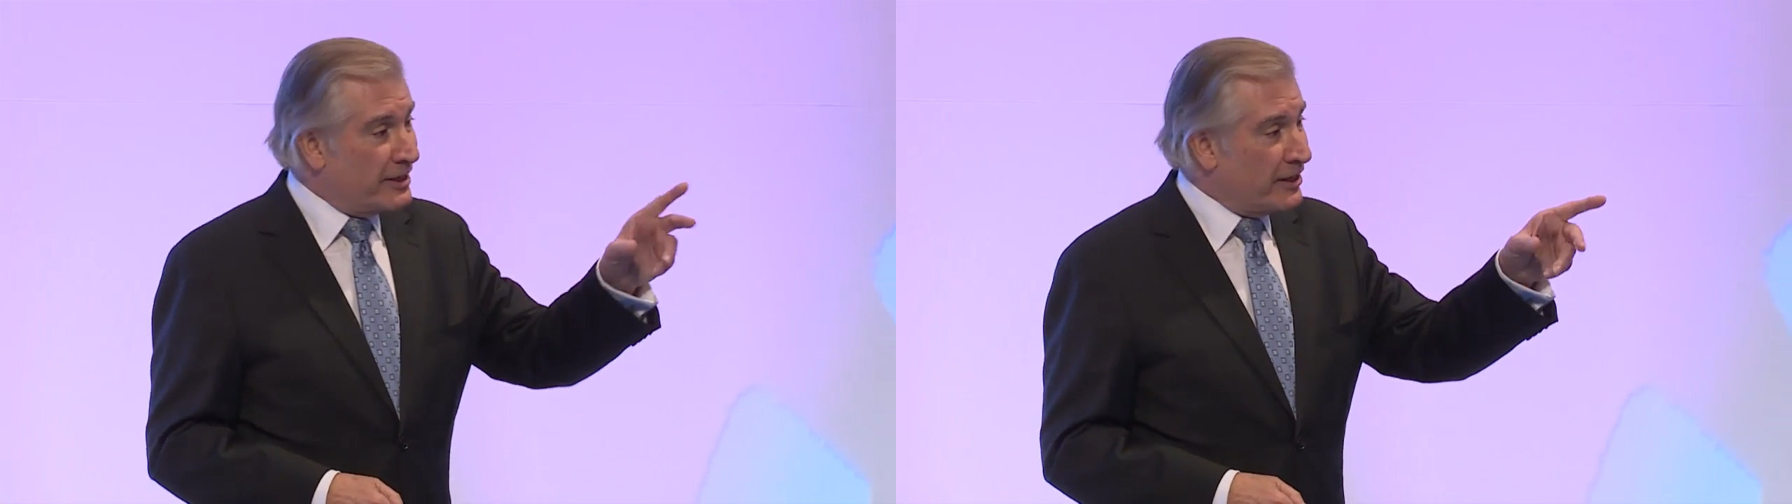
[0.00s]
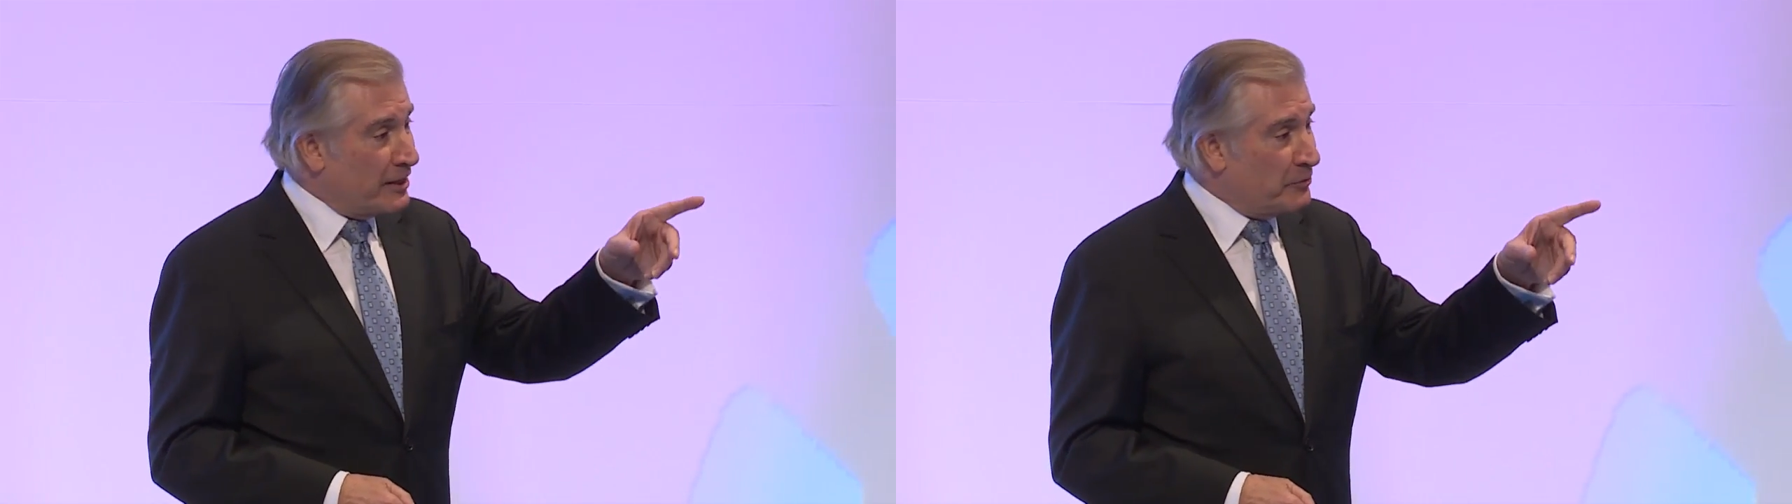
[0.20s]

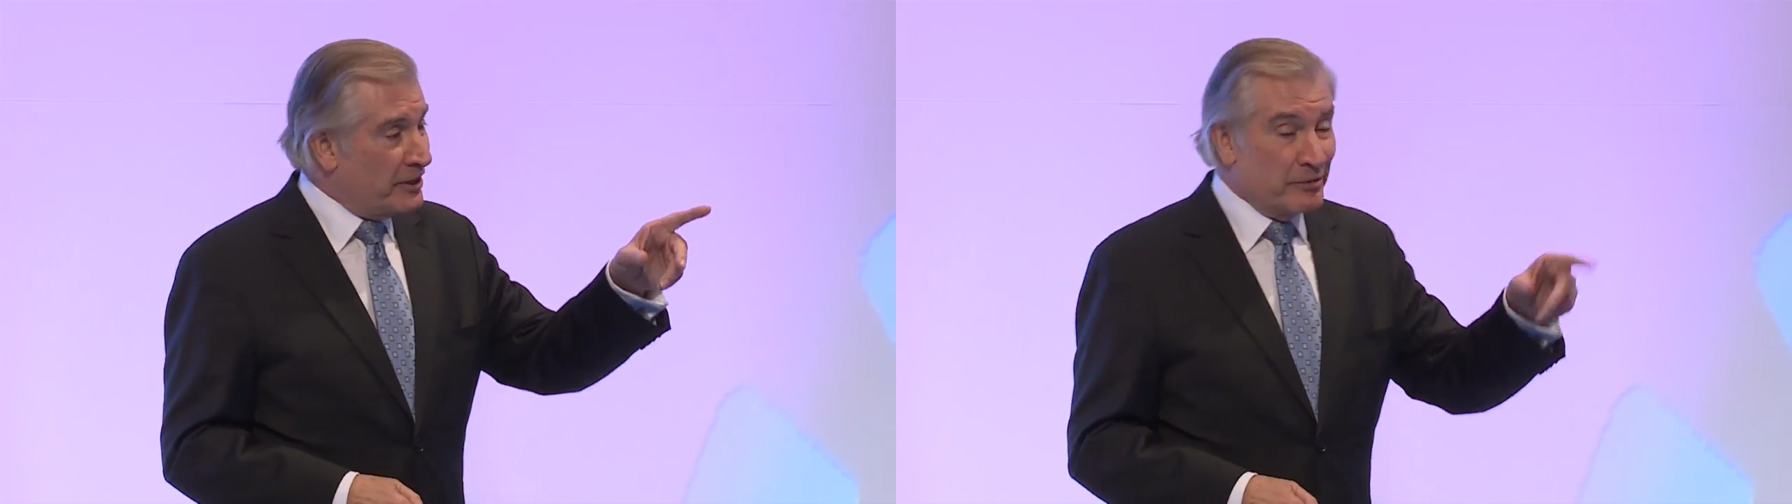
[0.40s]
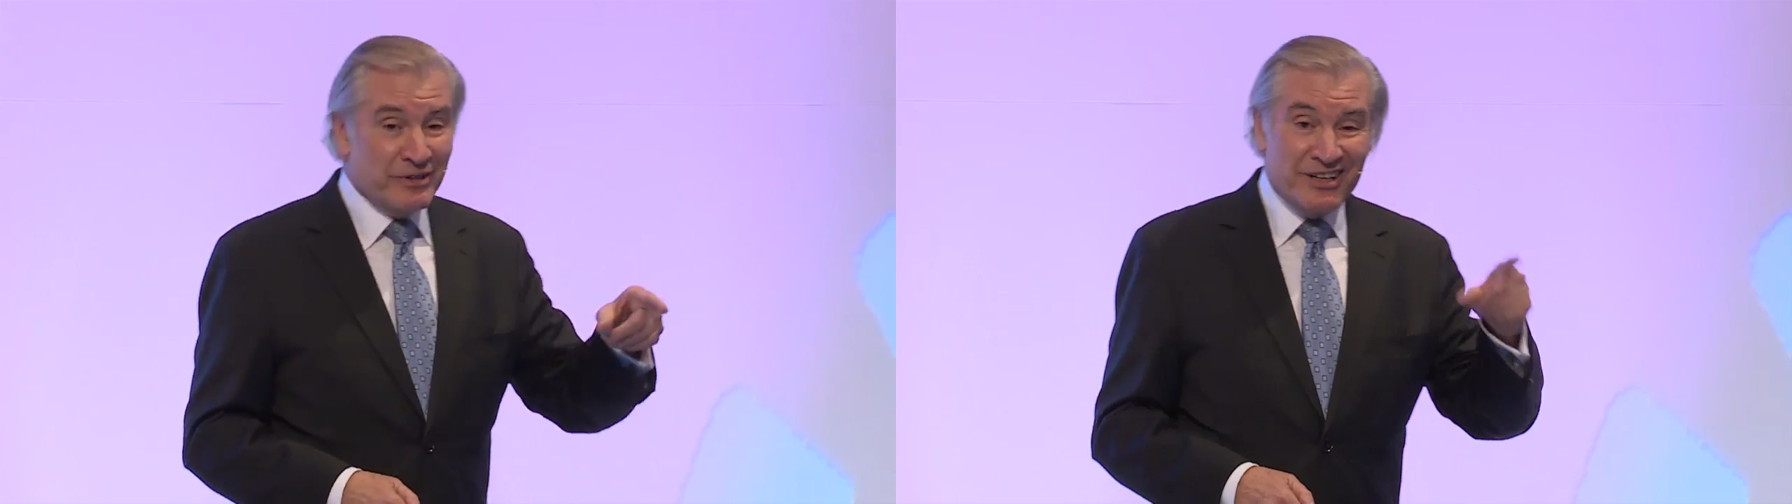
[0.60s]

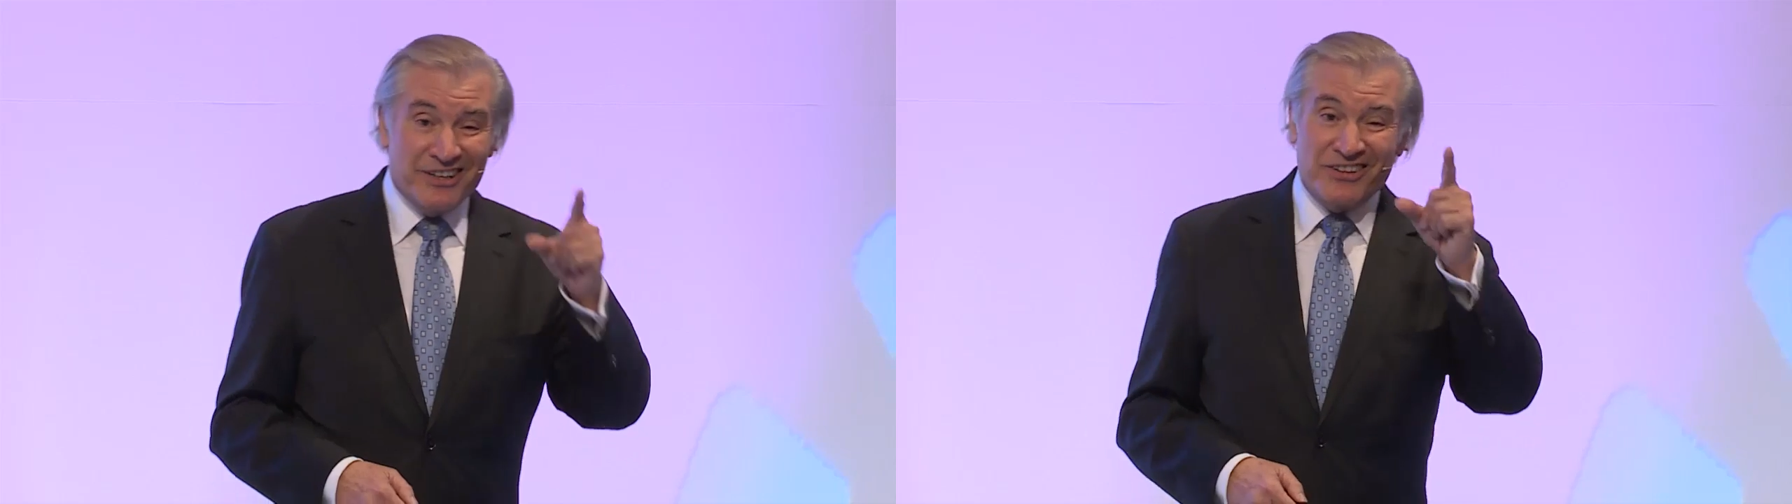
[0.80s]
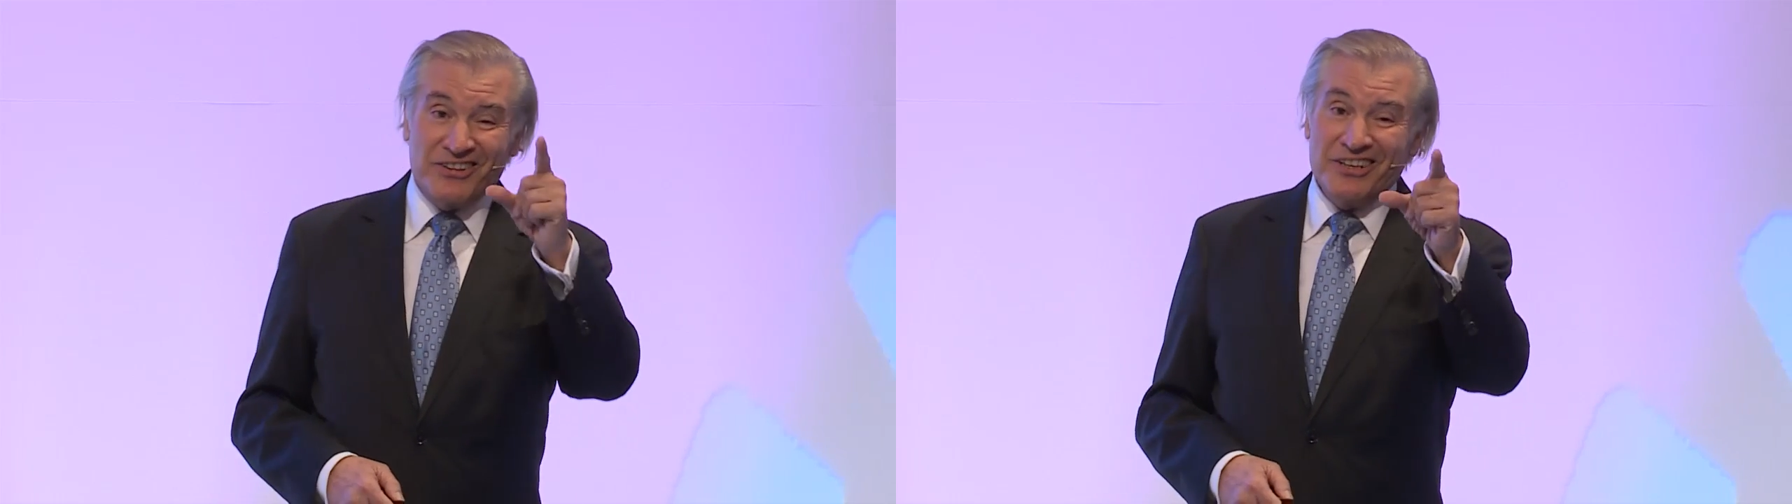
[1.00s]
IBM,
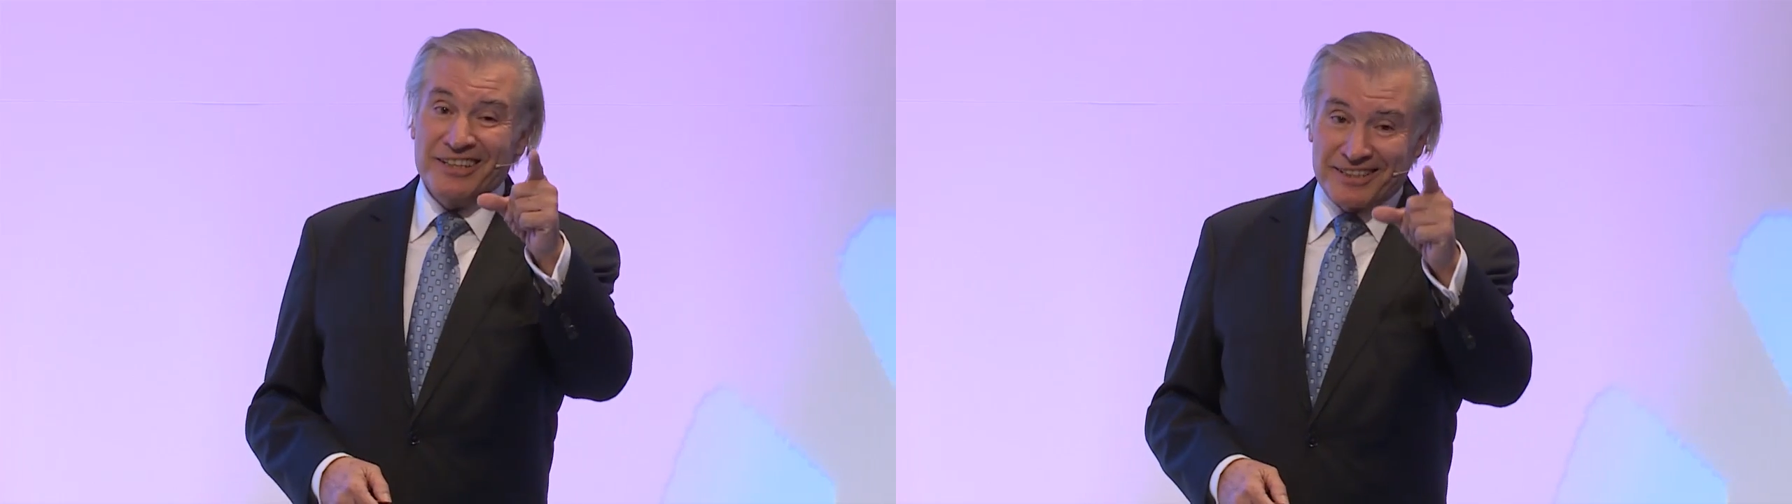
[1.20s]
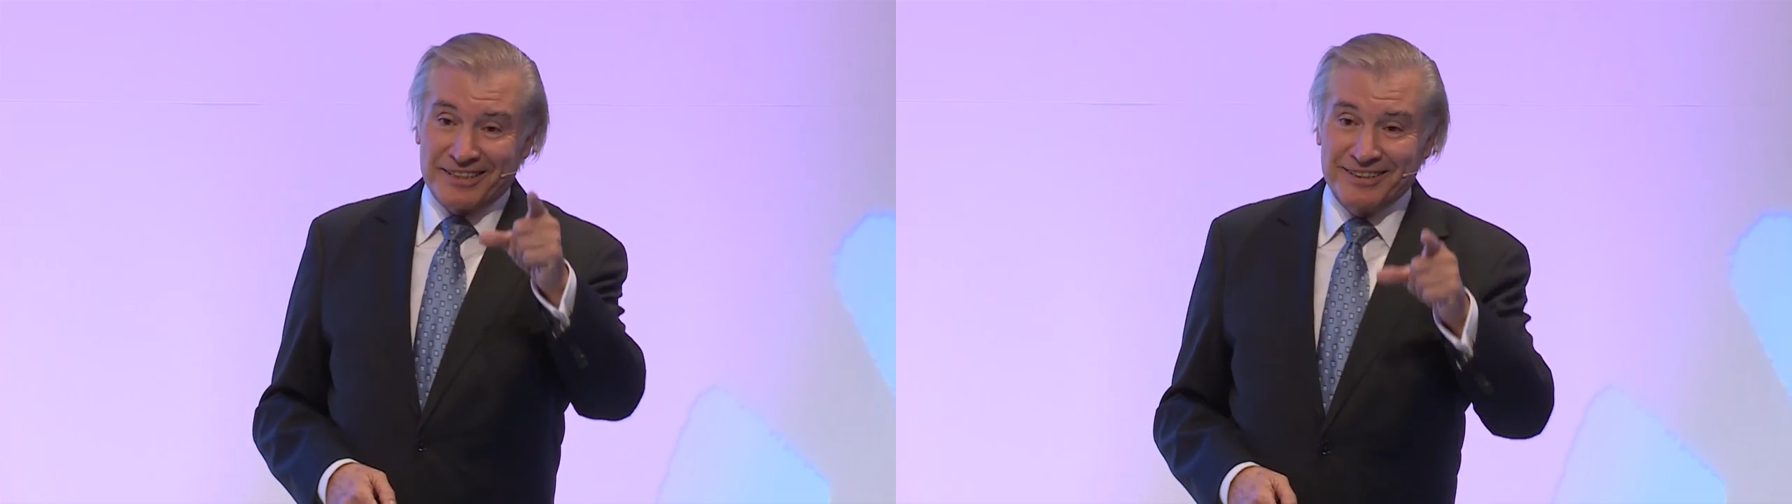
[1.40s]
think.